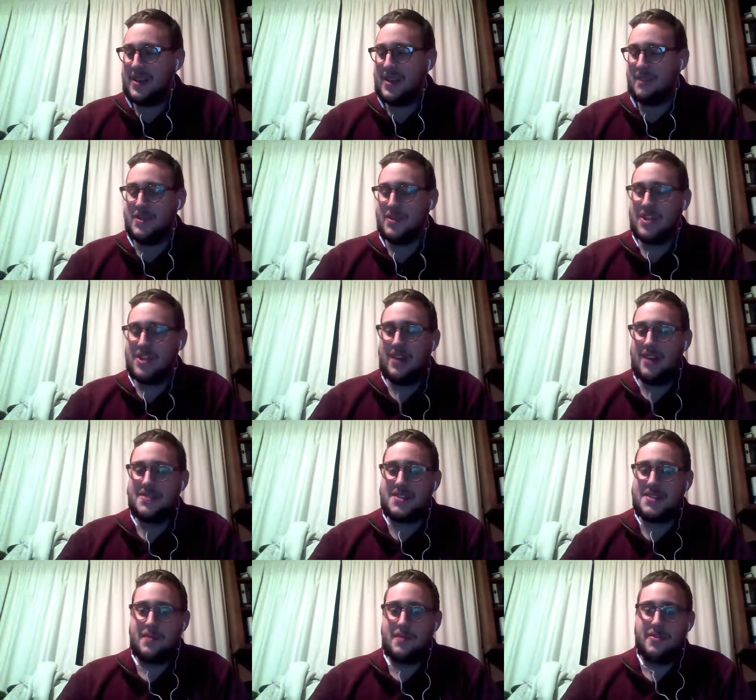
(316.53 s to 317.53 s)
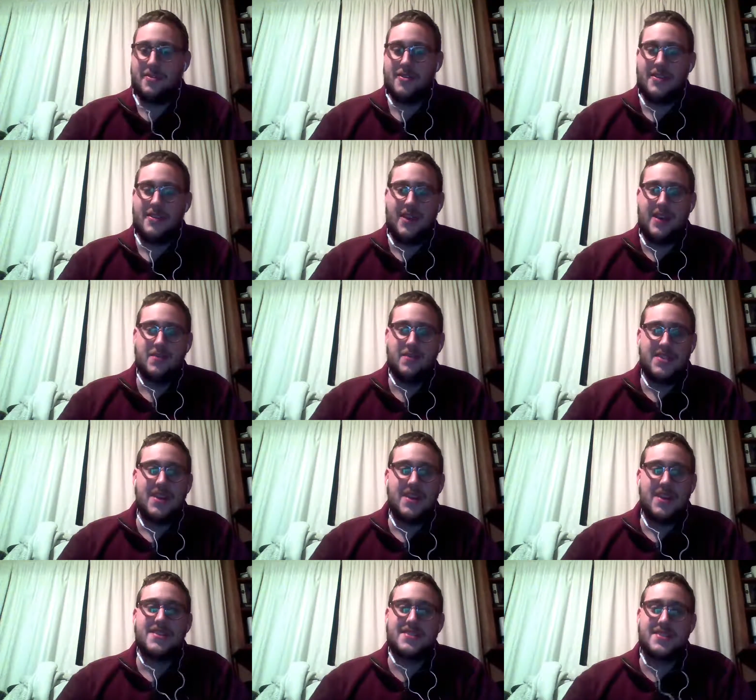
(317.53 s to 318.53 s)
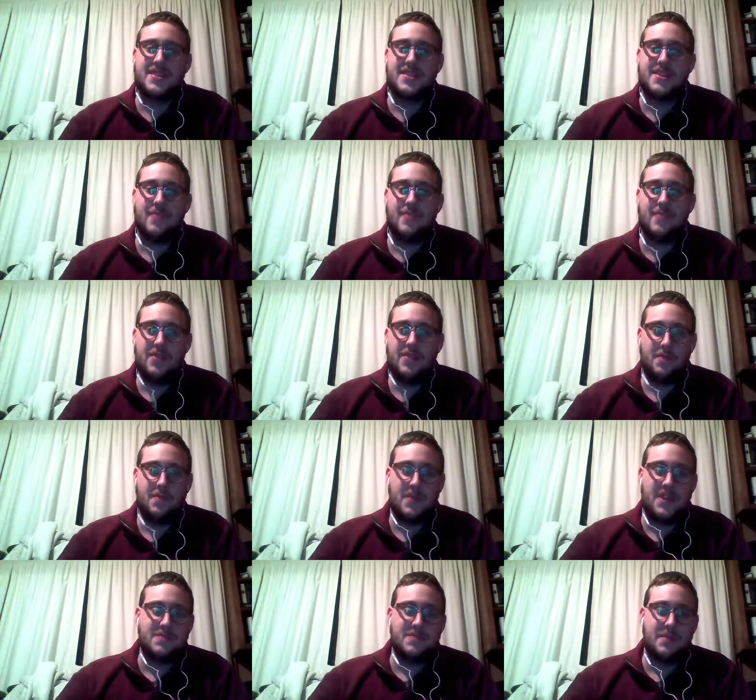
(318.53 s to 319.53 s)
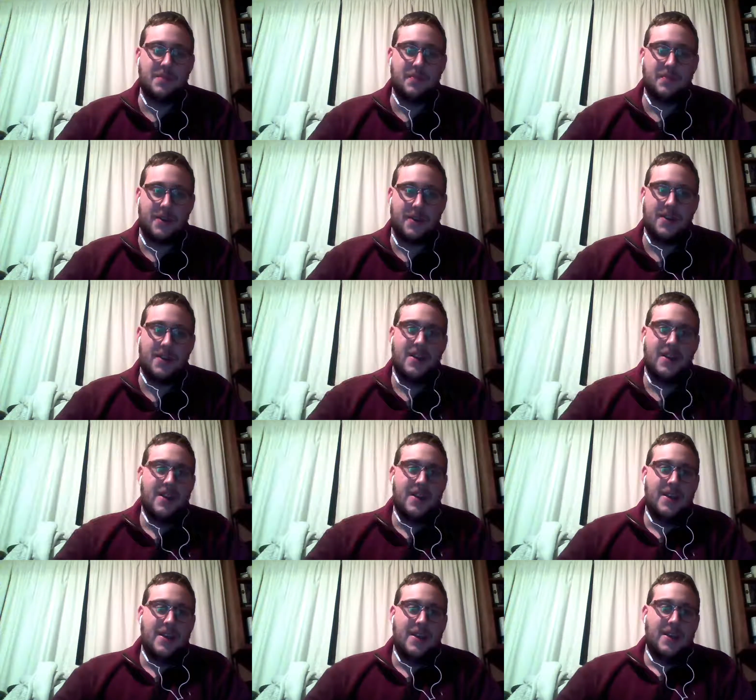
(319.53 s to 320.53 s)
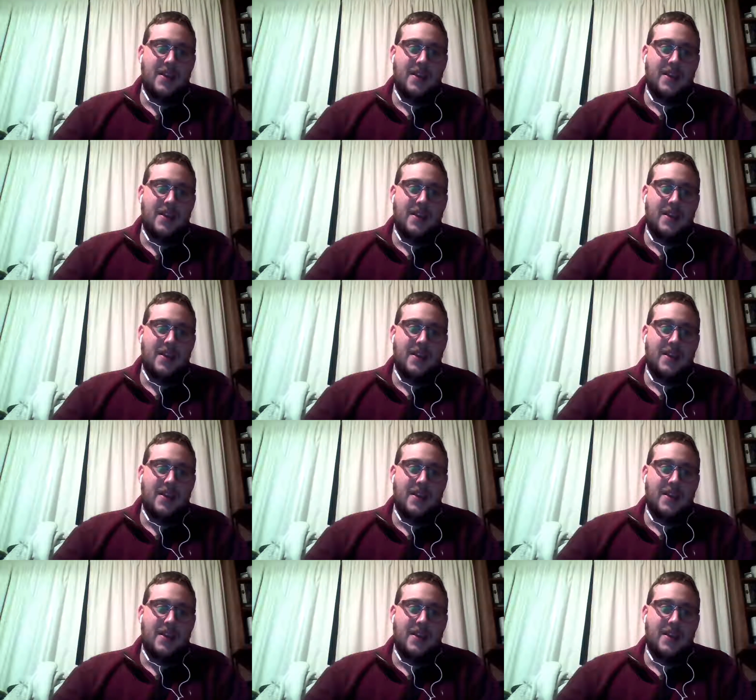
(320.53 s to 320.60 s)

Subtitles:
I think Machado is similar in that Moustakas isn't a great third baseman, but